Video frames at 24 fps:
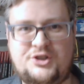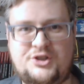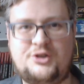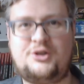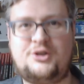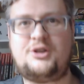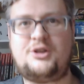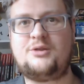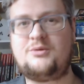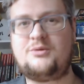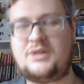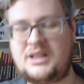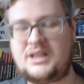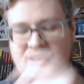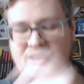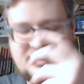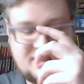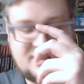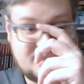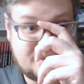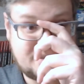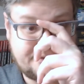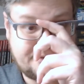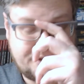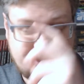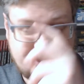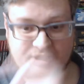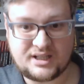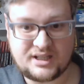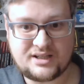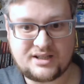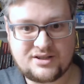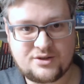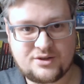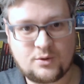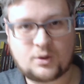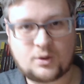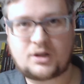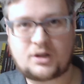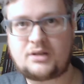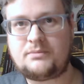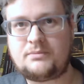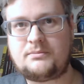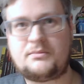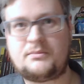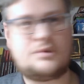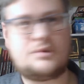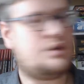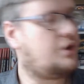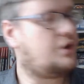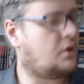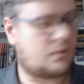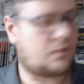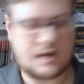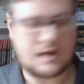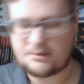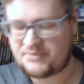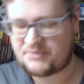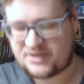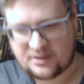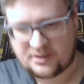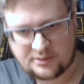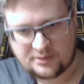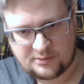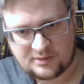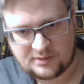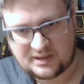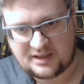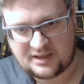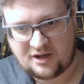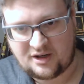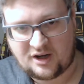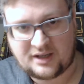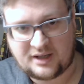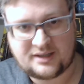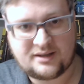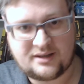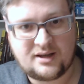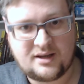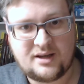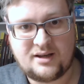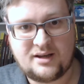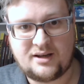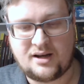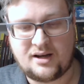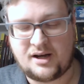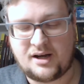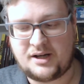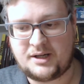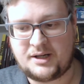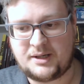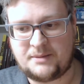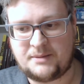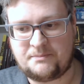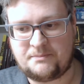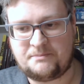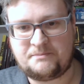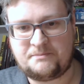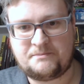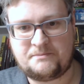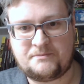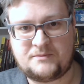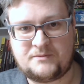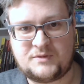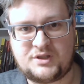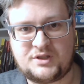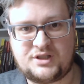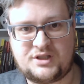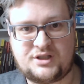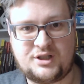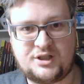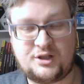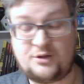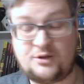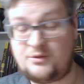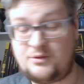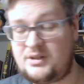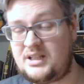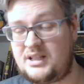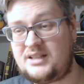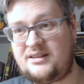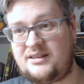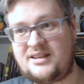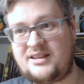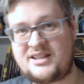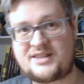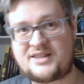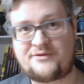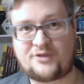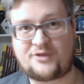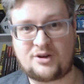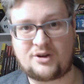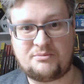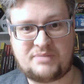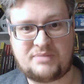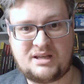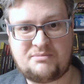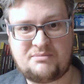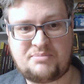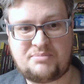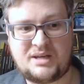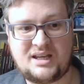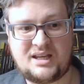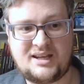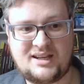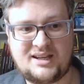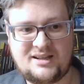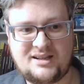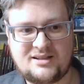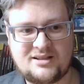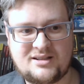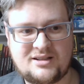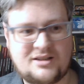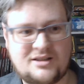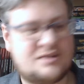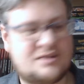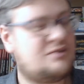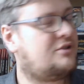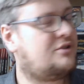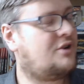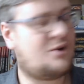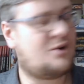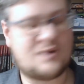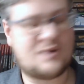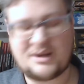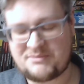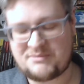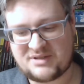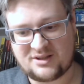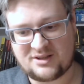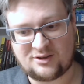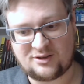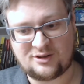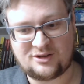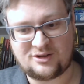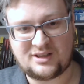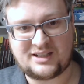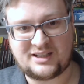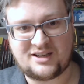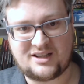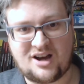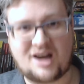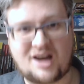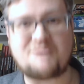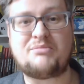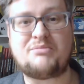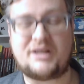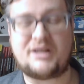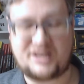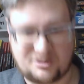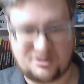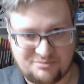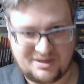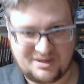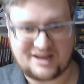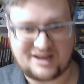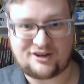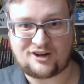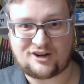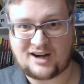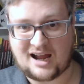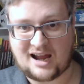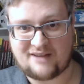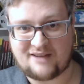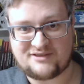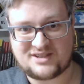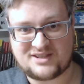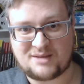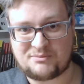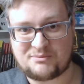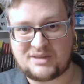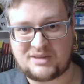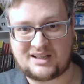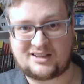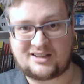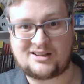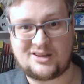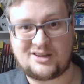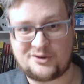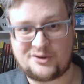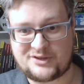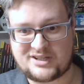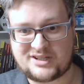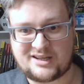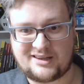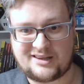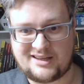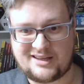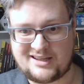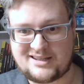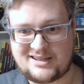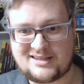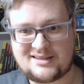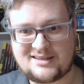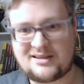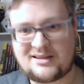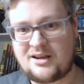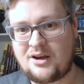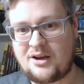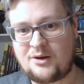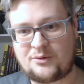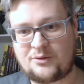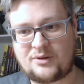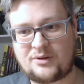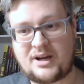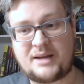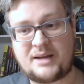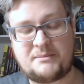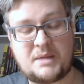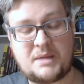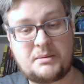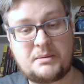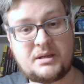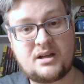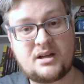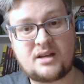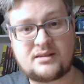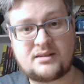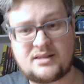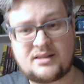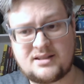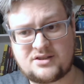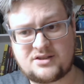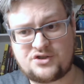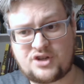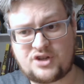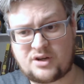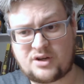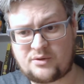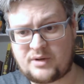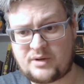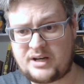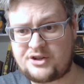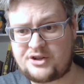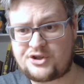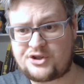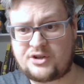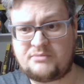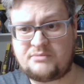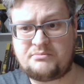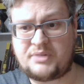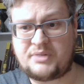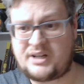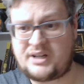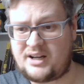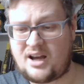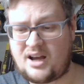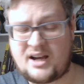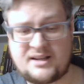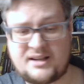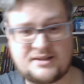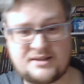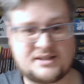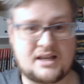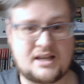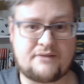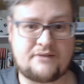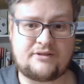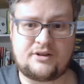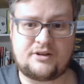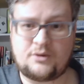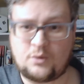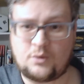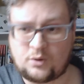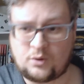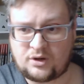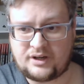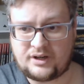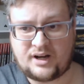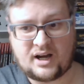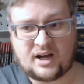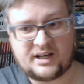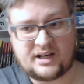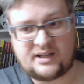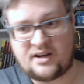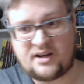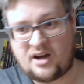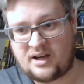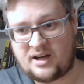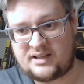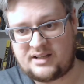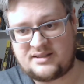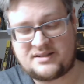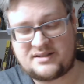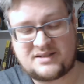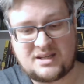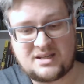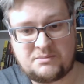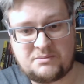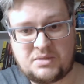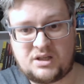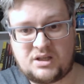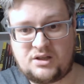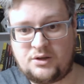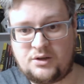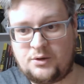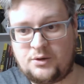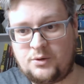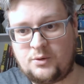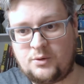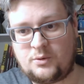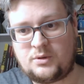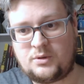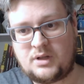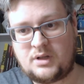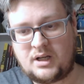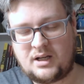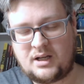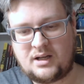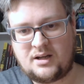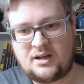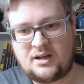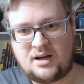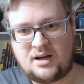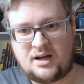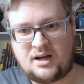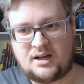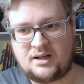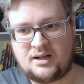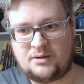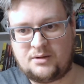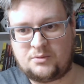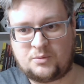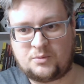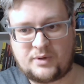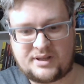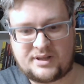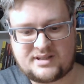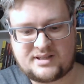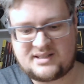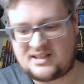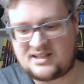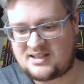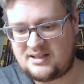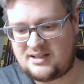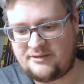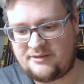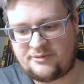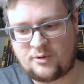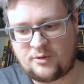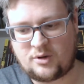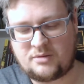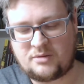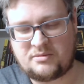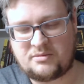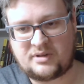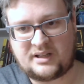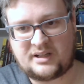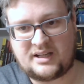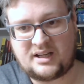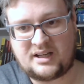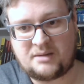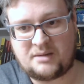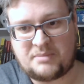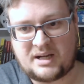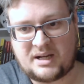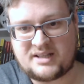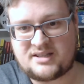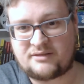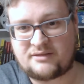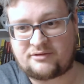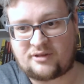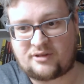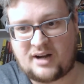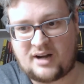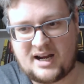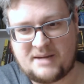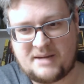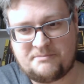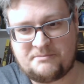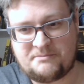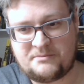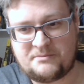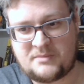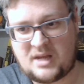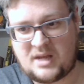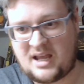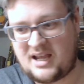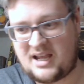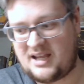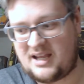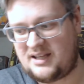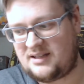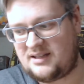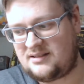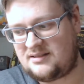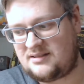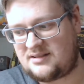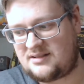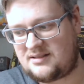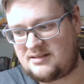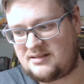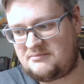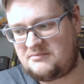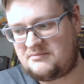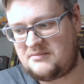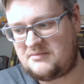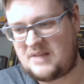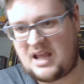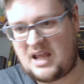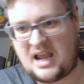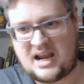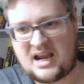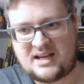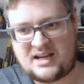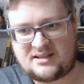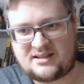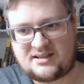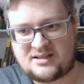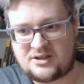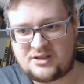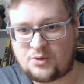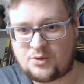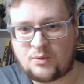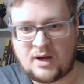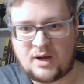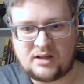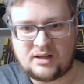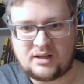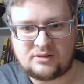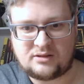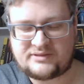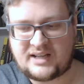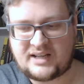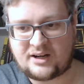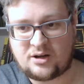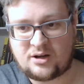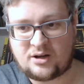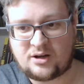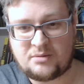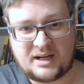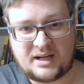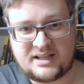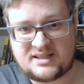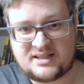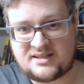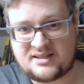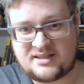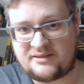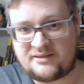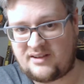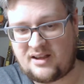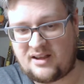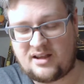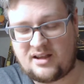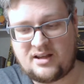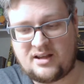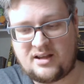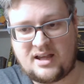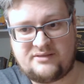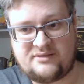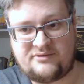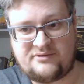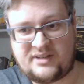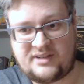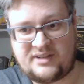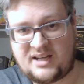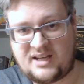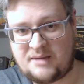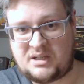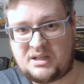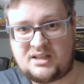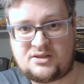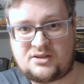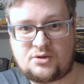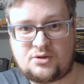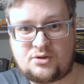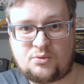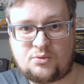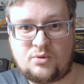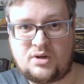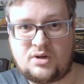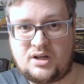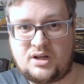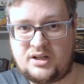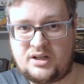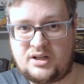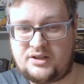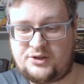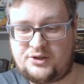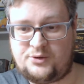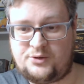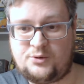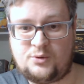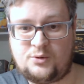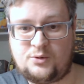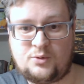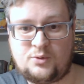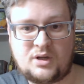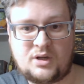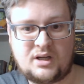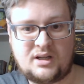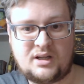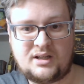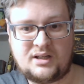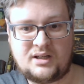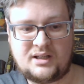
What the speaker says: Do you need this for dStor? No, absolutely not. Do you need this for a BP? No, absolutely not, but you better have something close to this, right? Maybe not this generation, but an i7 or an i9 CPU with 64 gigabytes of RAM and 8 to 12 terabytes of NVMe 2.